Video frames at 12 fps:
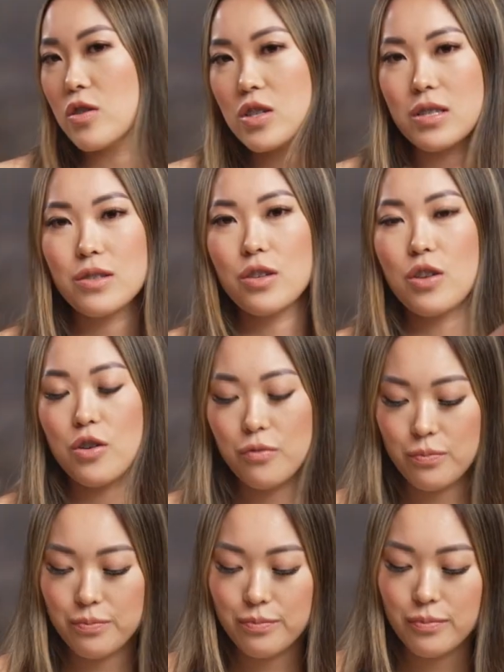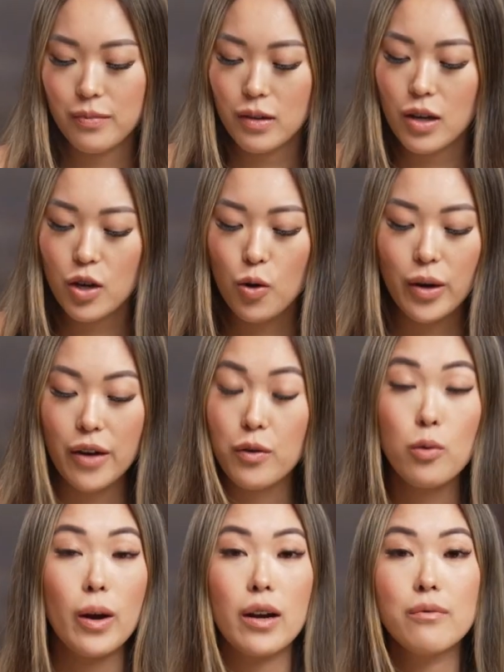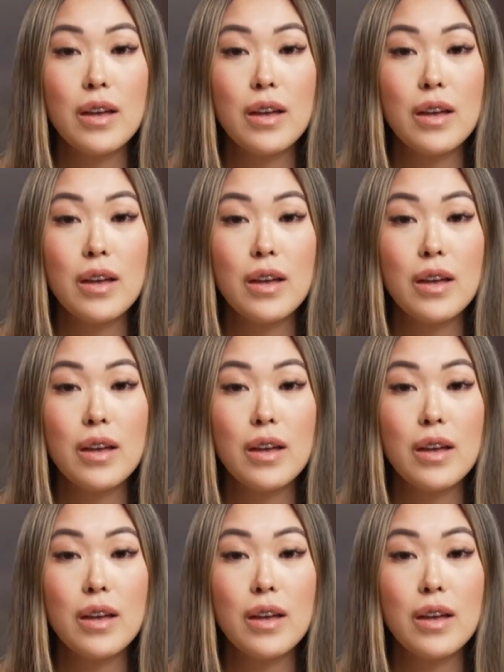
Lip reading: just going everywhere,